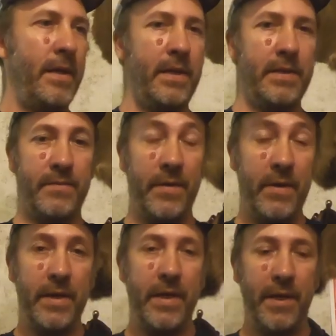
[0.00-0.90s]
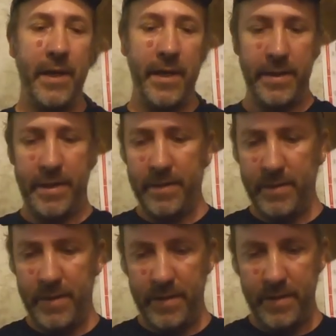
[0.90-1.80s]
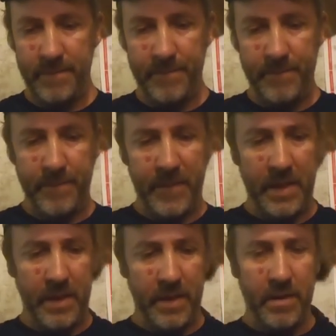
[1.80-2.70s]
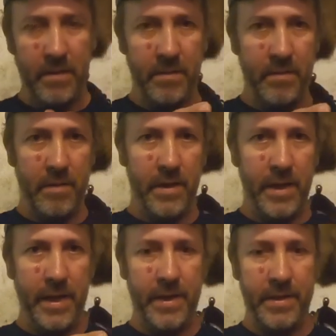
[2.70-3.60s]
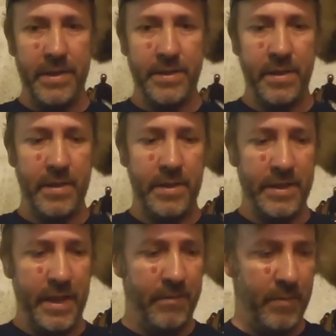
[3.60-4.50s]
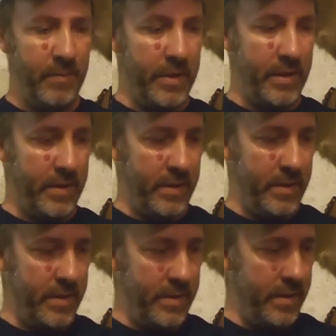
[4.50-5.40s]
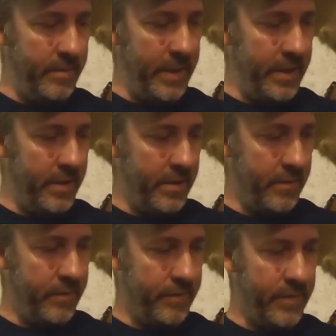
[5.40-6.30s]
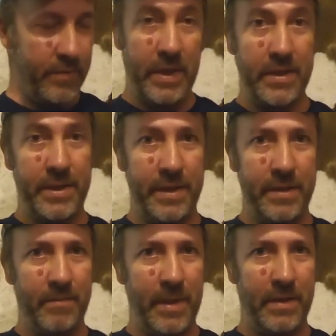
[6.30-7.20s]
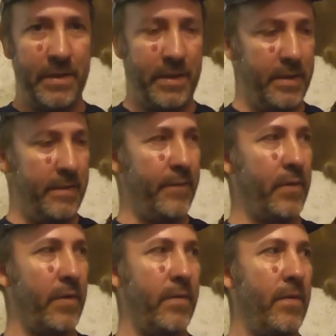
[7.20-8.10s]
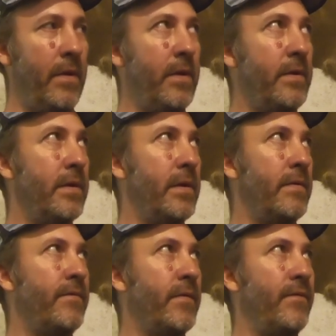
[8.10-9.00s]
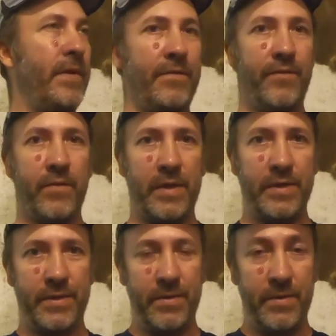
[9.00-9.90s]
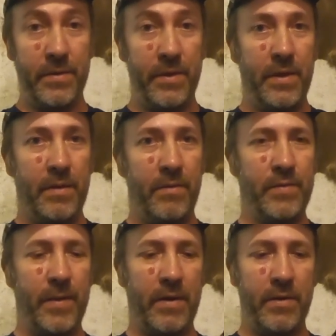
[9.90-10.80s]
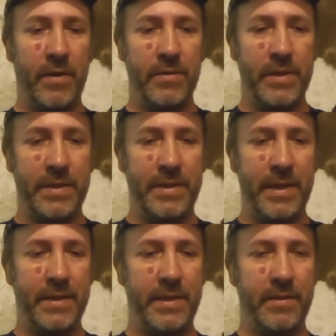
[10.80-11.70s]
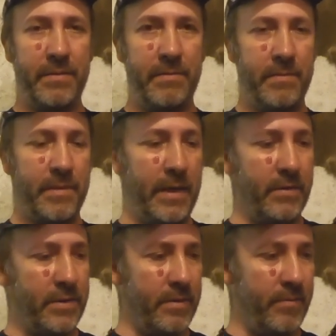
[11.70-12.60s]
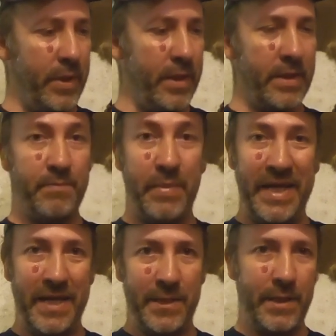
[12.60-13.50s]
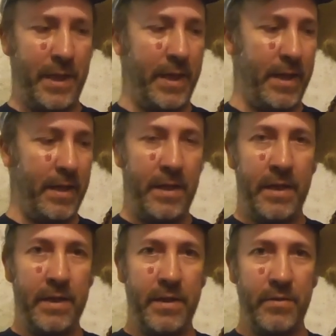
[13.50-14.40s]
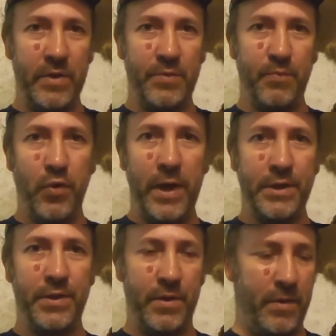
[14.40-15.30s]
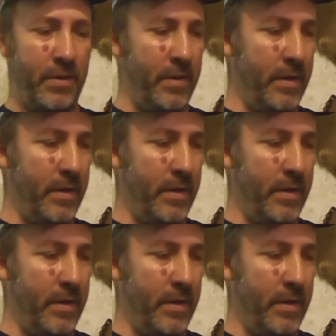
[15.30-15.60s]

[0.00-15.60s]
And it's a very handy gun. And this gun is capable, the Rossi come out and the 454 Casull, which we all know is a 60,000 plus PSI, in other words, pressure,